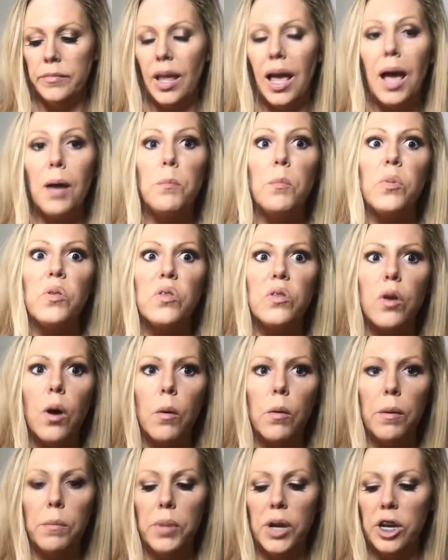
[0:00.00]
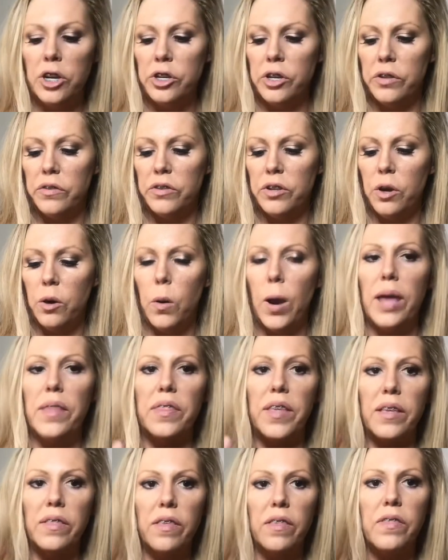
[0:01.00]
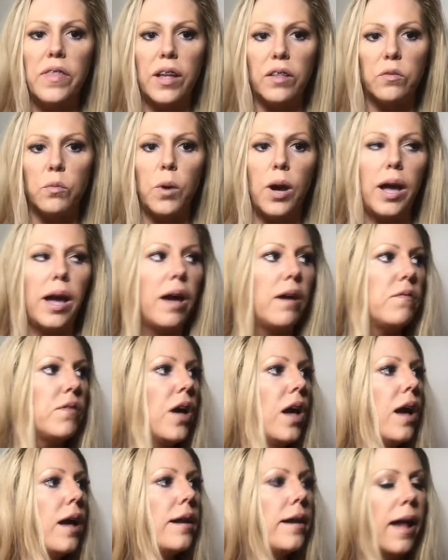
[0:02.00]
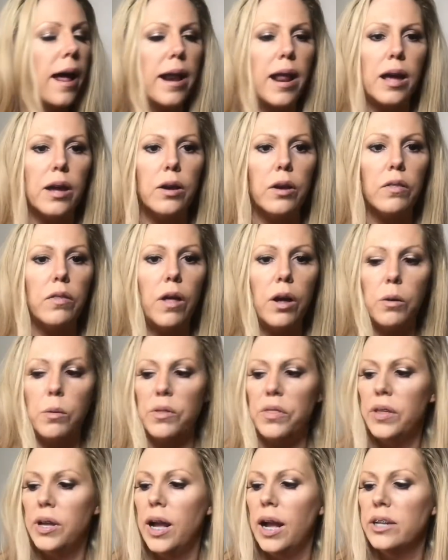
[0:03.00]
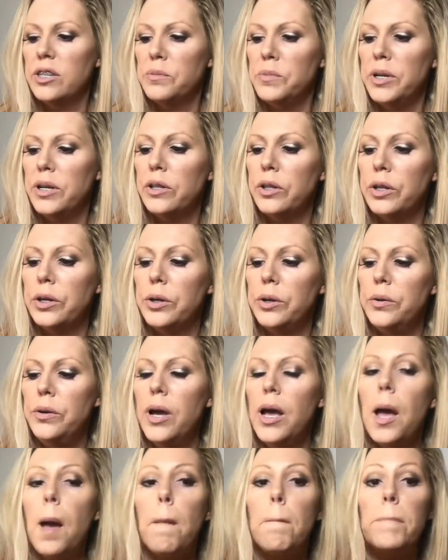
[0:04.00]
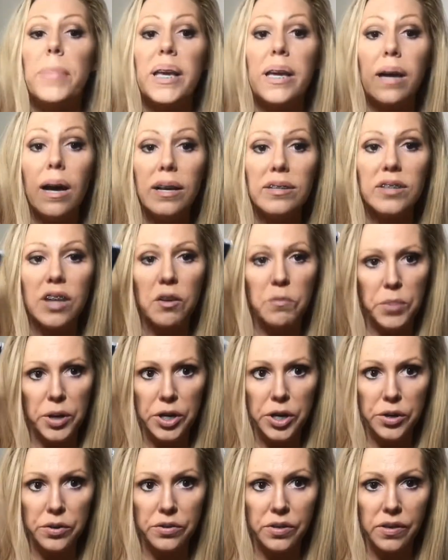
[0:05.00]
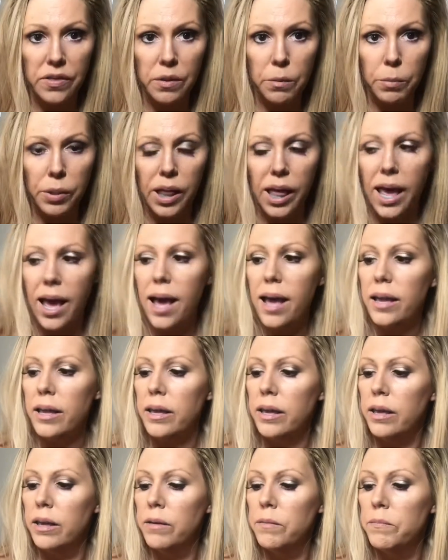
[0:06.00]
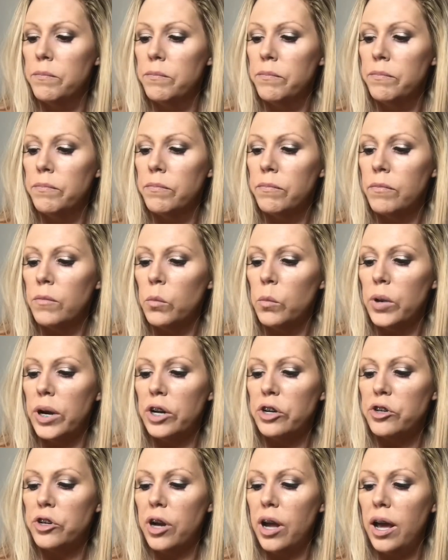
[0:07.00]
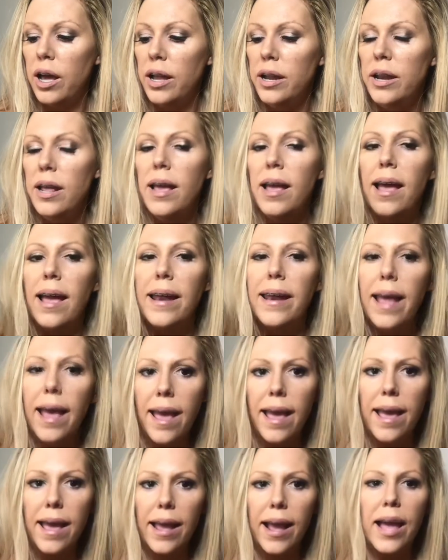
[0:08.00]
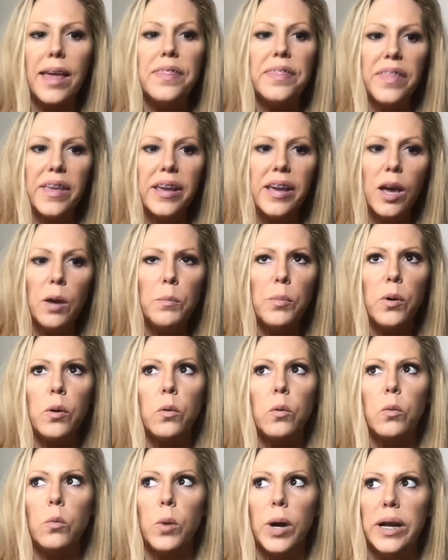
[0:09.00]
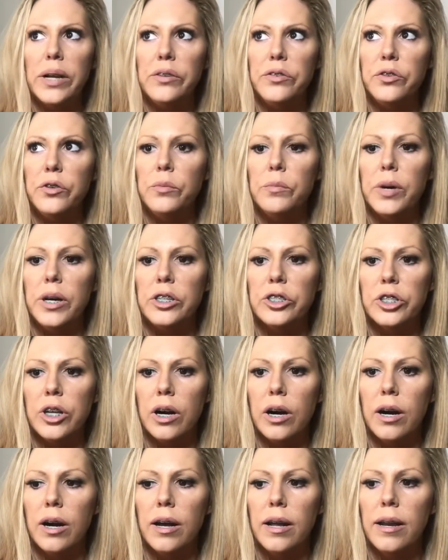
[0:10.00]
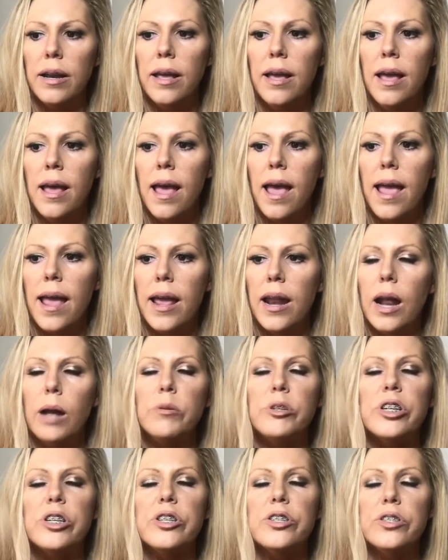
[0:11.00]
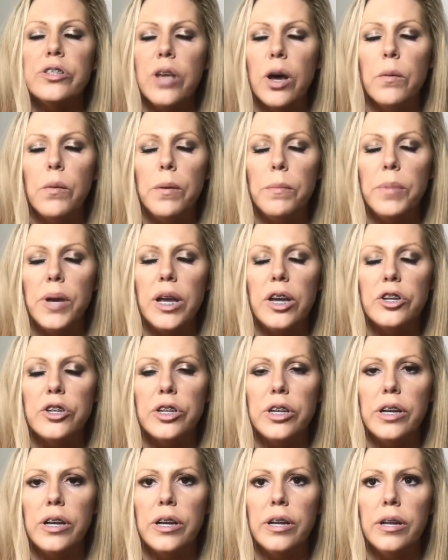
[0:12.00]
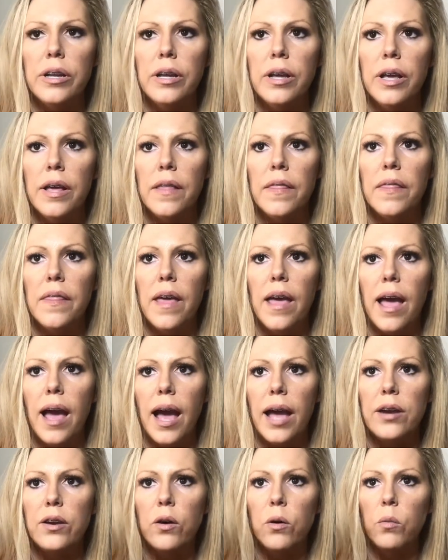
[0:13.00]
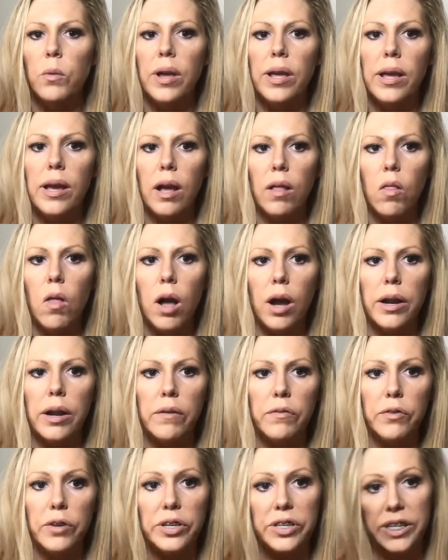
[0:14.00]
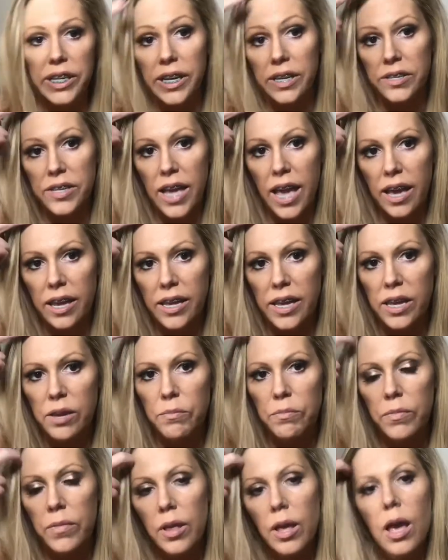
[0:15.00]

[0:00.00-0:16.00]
I'm so impatient, so I think that that's why I've not had good luck with the Got2BGlued, because I've been using the black when I tried, and I think I put way too much on, and I'm just so impatient that I don't wait long enough for it to get tacky.